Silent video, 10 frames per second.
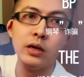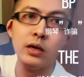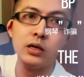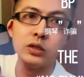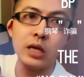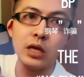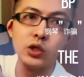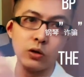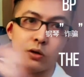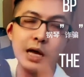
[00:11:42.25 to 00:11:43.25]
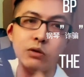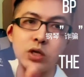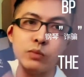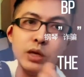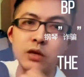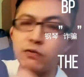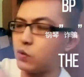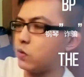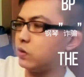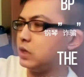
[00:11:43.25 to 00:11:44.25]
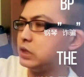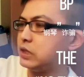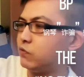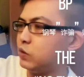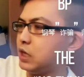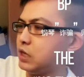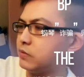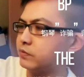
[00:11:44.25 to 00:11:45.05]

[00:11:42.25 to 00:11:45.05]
a stage or louder speaker for audience if you need.